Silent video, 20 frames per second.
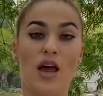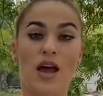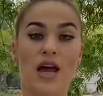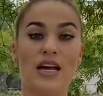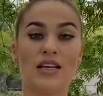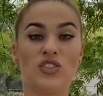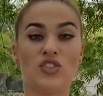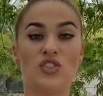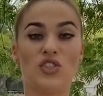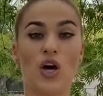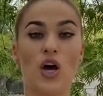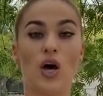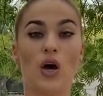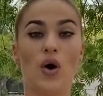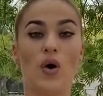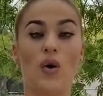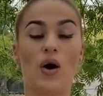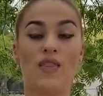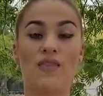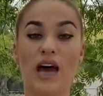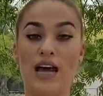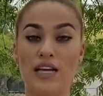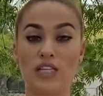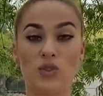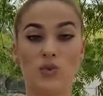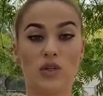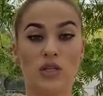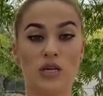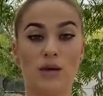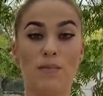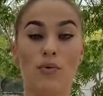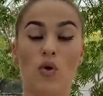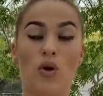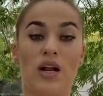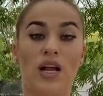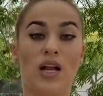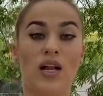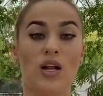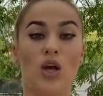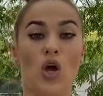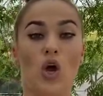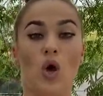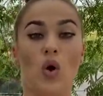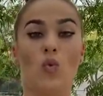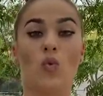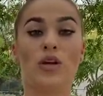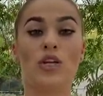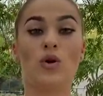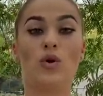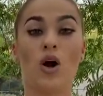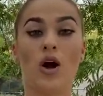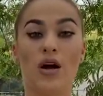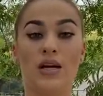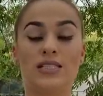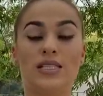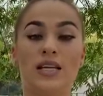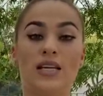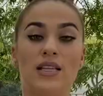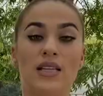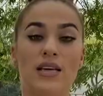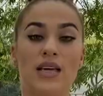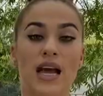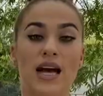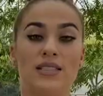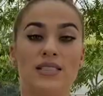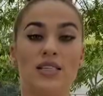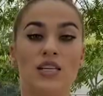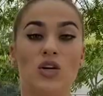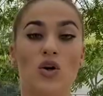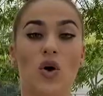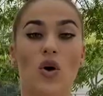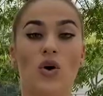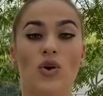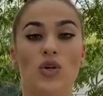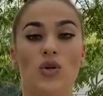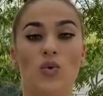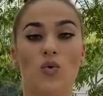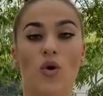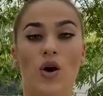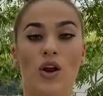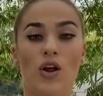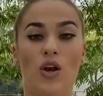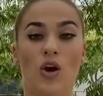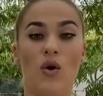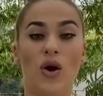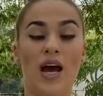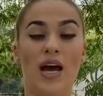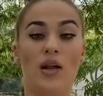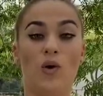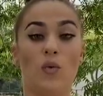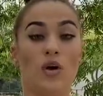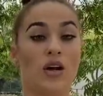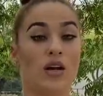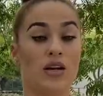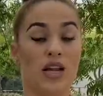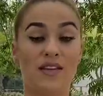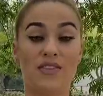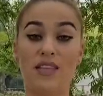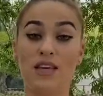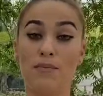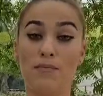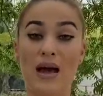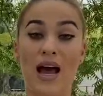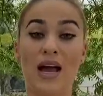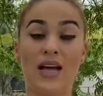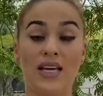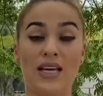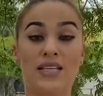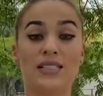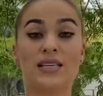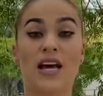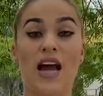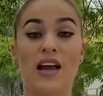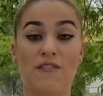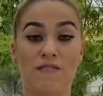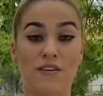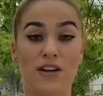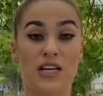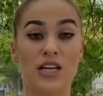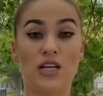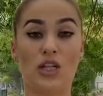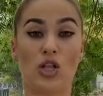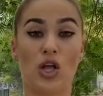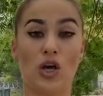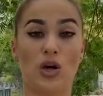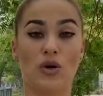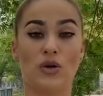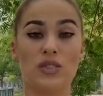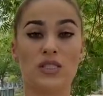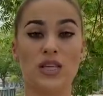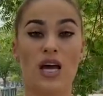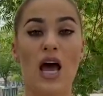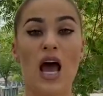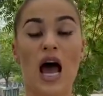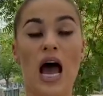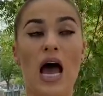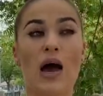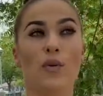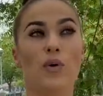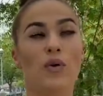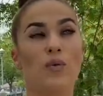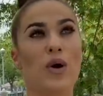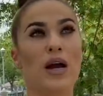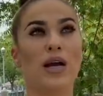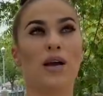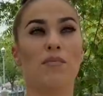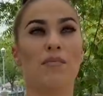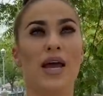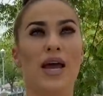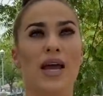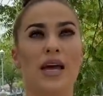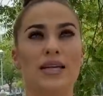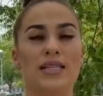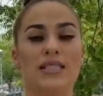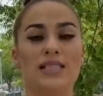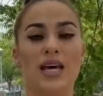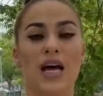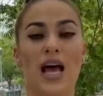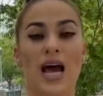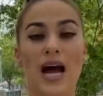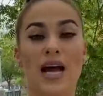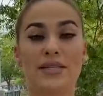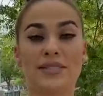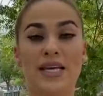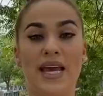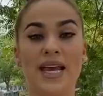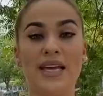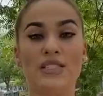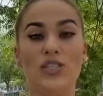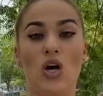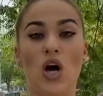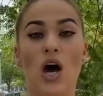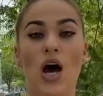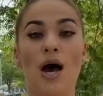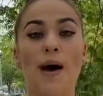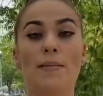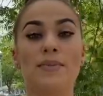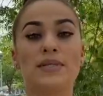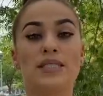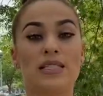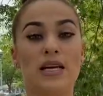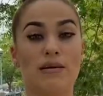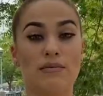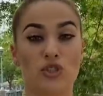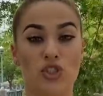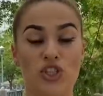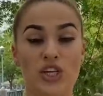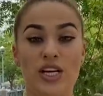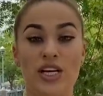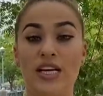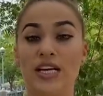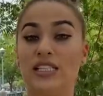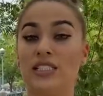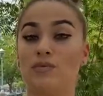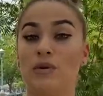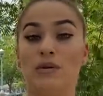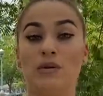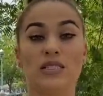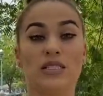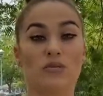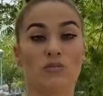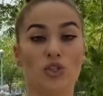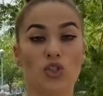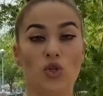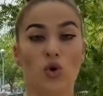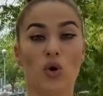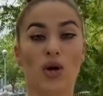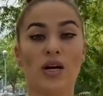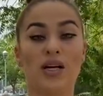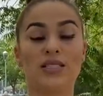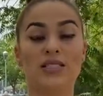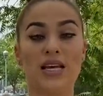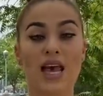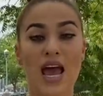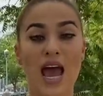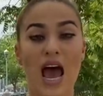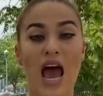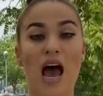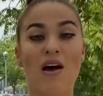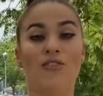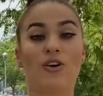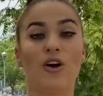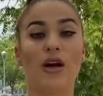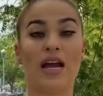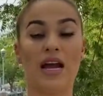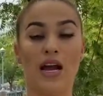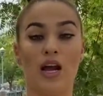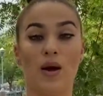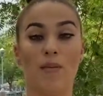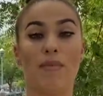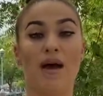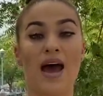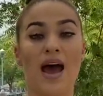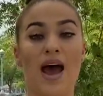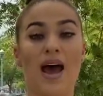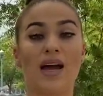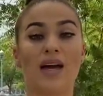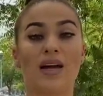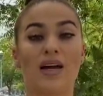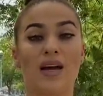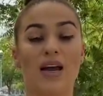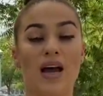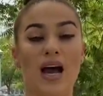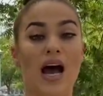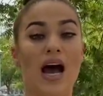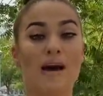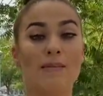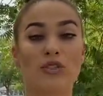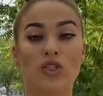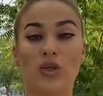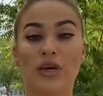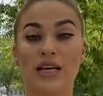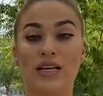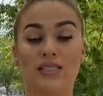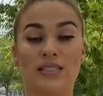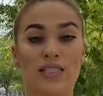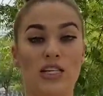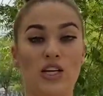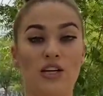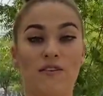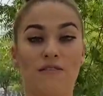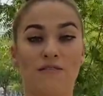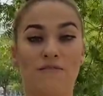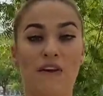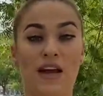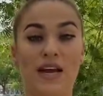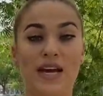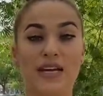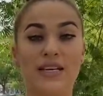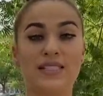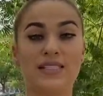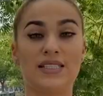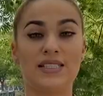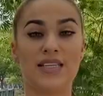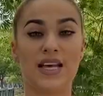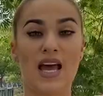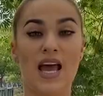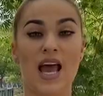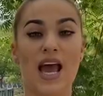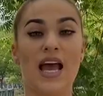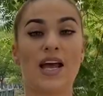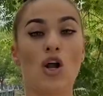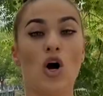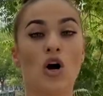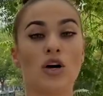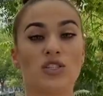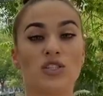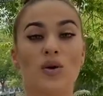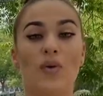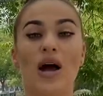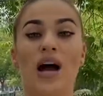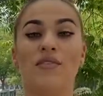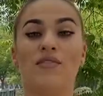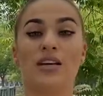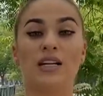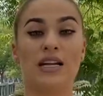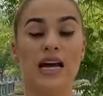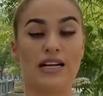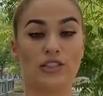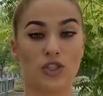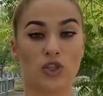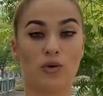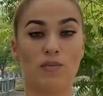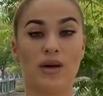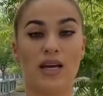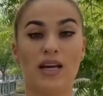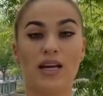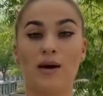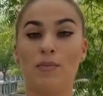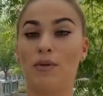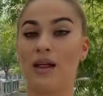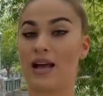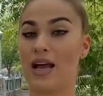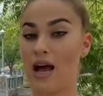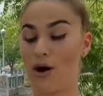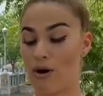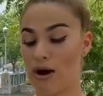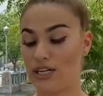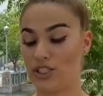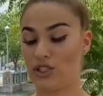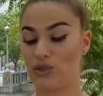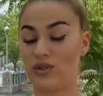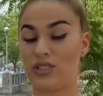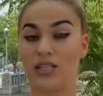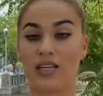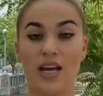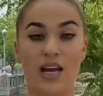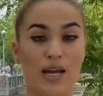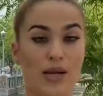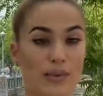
And so that is really important. When you are attending the casting call, you want to go ahead and wear nothing baggy, tight-fitting clothes. I would recommend a tank top, some jeans, maybe some shorts. Have your hair back so they can see your face, and also having natural makeup like how I do today.